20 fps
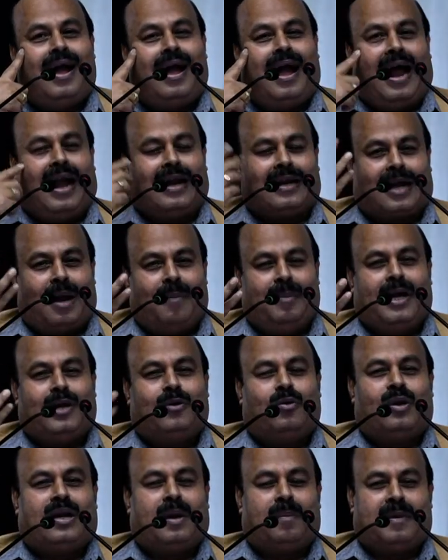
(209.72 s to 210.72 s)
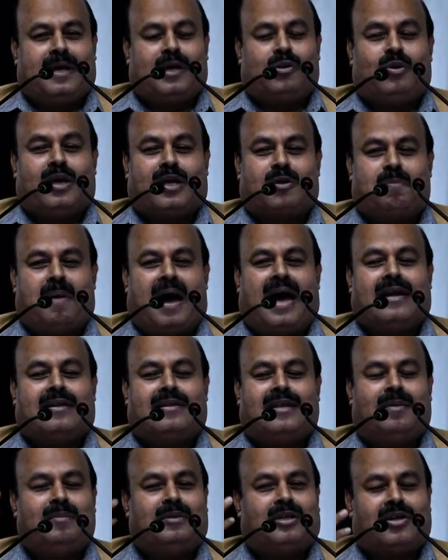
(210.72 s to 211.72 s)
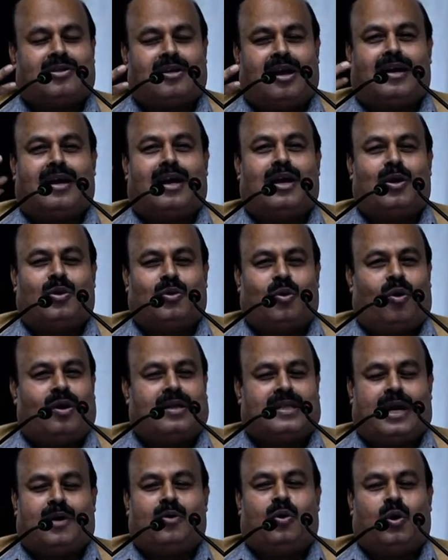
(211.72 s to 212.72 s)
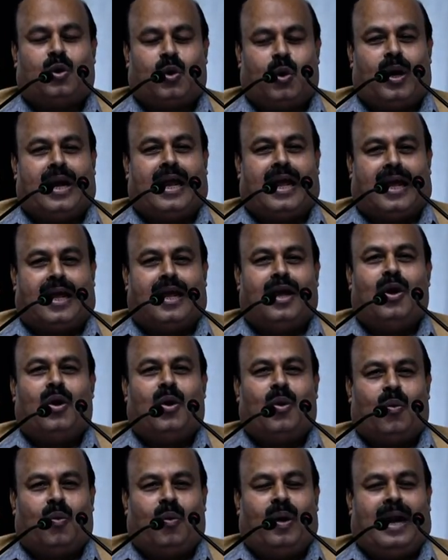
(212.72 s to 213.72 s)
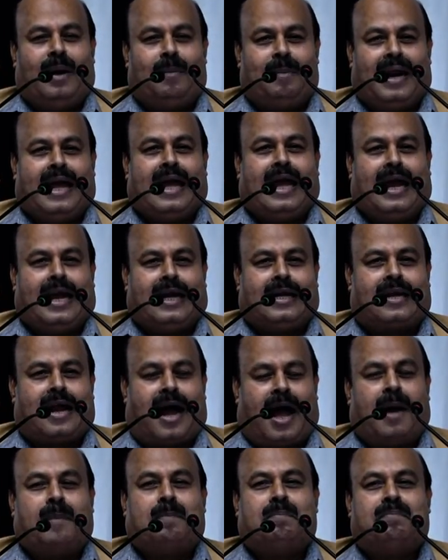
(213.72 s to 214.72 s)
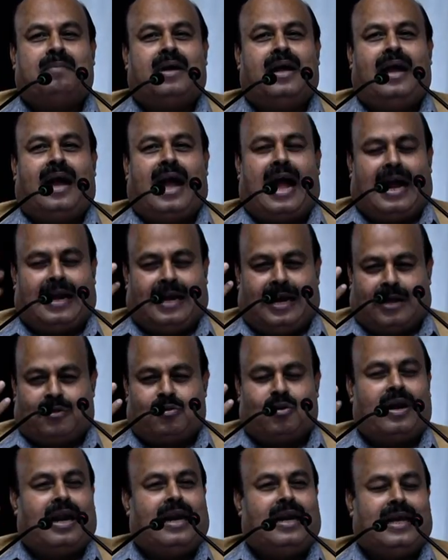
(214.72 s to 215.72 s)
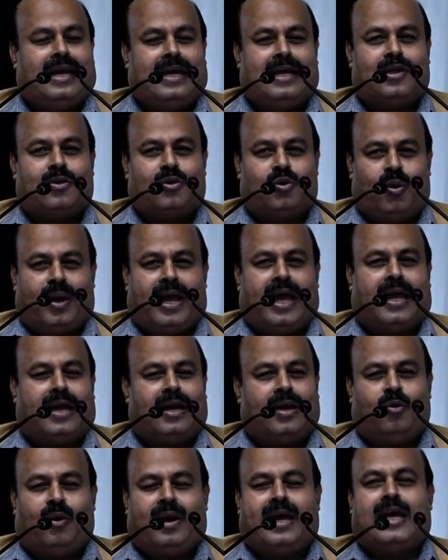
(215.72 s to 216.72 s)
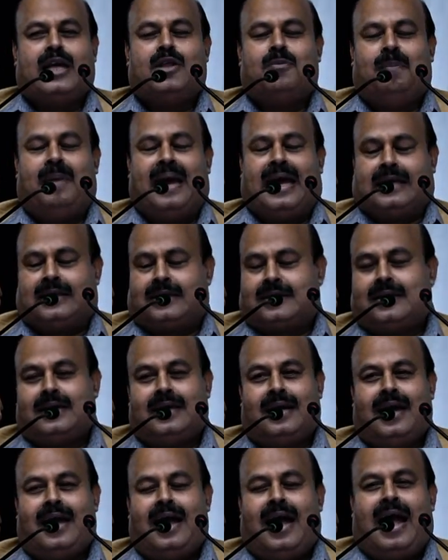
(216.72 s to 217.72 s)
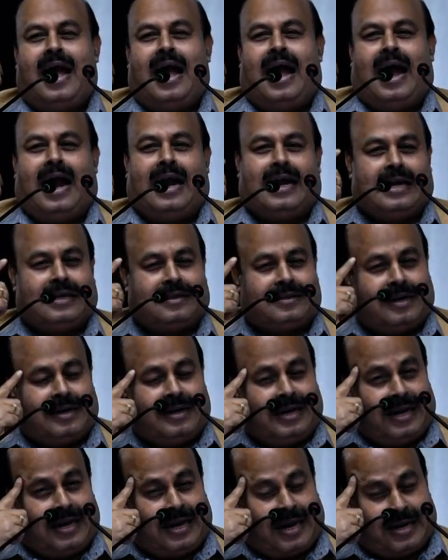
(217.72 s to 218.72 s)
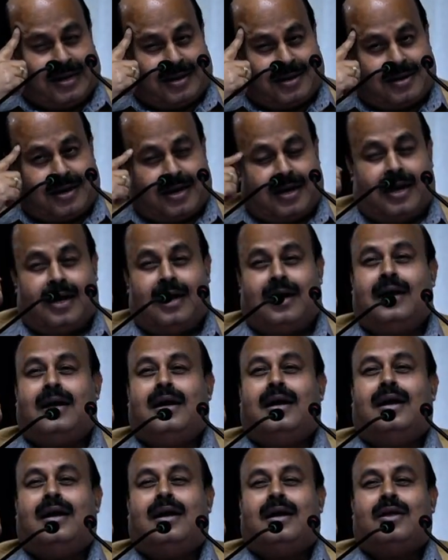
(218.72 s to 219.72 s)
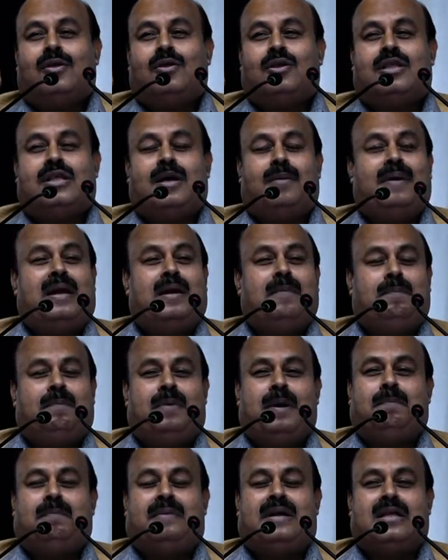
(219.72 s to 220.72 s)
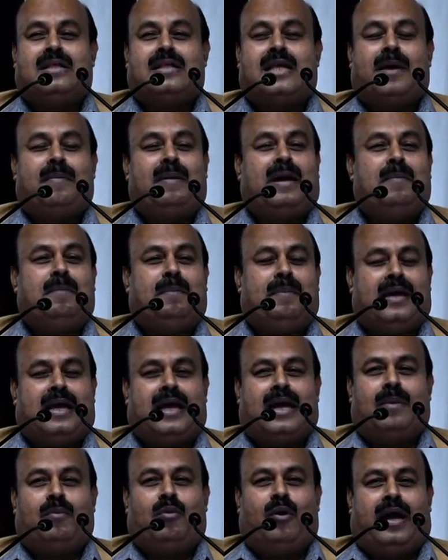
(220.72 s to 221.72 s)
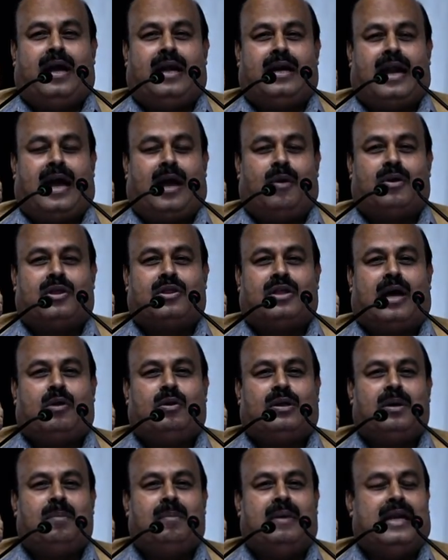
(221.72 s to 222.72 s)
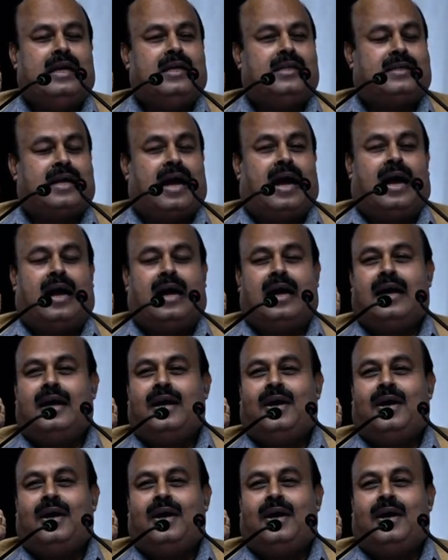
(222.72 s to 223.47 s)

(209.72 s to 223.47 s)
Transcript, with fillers: and coming to TPS2 expansion, Mr. Shankaran told, sir, don't worry, we'll bring it up, and naturally he is doing, doing his best. And yesterday at uh, 7.57 p.m. when I was there with the minister,